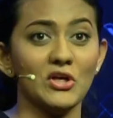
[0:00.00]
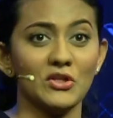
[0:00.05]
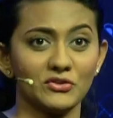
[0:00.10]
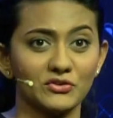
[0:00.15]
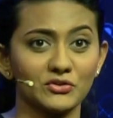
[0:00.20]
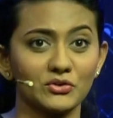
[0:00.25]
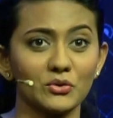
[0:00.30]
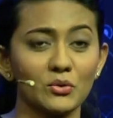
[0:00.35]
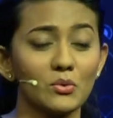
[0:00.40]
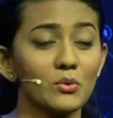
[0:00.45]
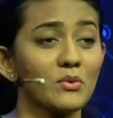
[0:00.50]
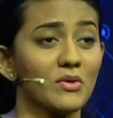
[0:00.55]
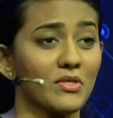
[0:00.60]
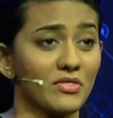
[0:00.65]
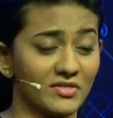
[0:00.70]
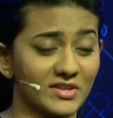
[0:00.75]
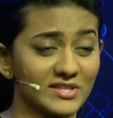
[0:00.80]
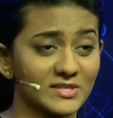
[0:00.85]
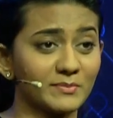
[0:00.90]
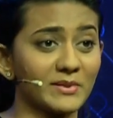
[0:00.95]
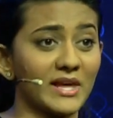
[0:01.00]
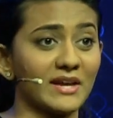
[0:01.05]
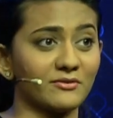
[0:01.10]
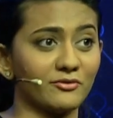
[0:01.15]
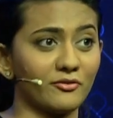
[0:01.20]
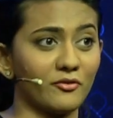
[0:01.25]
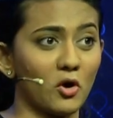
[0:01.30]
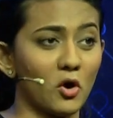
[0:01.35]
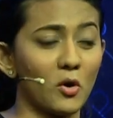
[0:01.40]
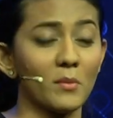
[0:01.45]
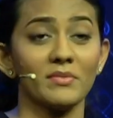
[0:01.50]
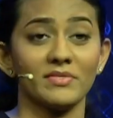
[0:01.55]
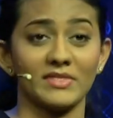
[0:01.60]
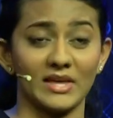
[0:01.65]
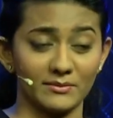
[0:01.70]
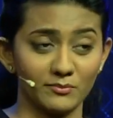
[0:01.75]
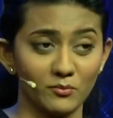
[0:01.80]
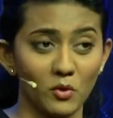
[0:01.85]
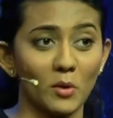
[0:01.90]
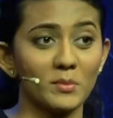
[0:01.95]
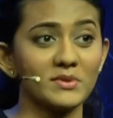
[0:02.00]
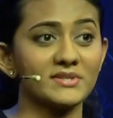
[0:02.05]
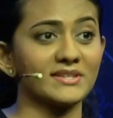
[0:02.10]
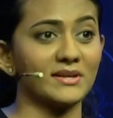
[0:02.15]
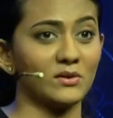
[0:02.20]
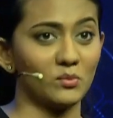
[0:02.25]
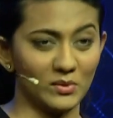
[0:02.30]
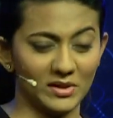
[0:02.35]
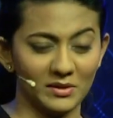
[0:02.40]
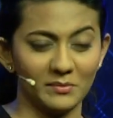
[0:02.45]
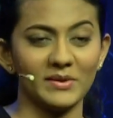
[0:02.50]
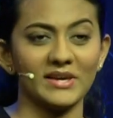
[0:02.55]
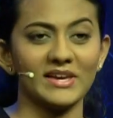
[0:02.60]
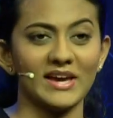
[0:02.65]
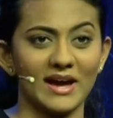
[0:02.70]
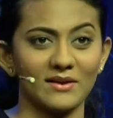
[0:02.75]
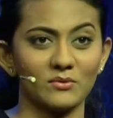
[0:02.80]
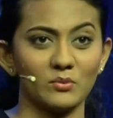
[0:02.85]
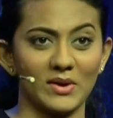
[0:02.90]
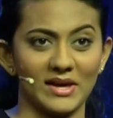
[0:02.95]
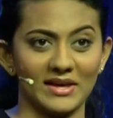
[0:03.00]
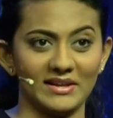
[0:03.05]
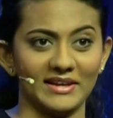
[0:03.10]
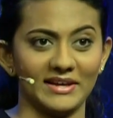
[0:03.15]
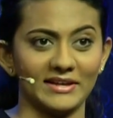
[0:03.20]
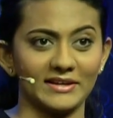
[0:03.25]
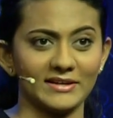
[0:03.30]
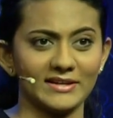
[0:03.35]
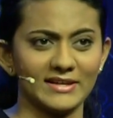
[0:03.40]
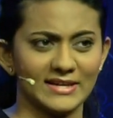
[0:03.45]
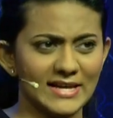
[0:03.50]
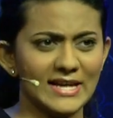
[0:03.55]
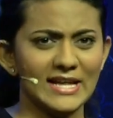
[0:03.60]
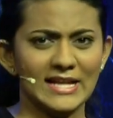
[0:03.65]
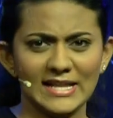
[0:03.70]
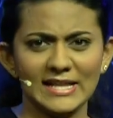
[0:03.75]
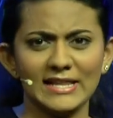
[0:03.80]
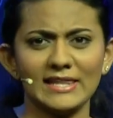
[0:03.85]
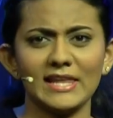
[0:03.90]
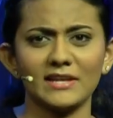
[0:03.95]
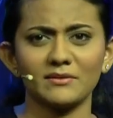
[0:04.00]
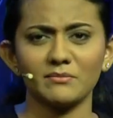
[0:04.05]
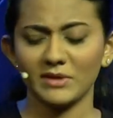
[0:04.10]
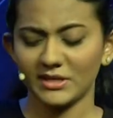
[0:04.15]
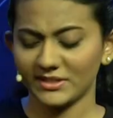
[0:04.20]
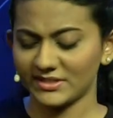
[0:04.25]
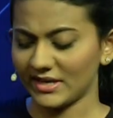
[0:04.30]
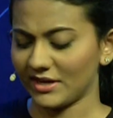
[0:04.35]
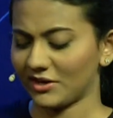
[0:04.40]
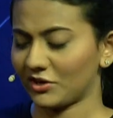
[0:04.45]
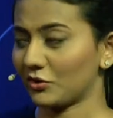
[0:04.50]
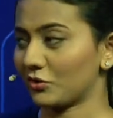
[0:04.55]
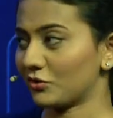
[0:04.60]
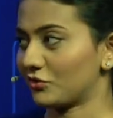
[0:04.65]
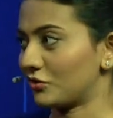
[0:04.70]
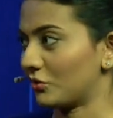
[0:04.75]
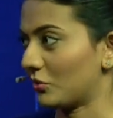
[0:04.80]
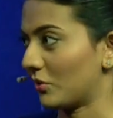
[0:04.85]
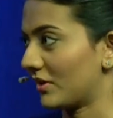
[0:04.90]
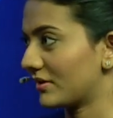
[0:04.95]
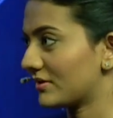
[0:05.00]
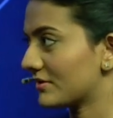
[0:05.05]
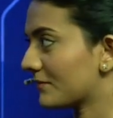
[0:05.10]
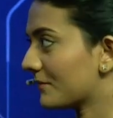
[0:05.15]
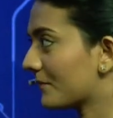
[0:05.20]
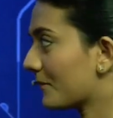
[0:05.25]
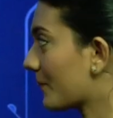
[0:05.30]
through this platform that Mobitel will be unveiling. Let me take you through it.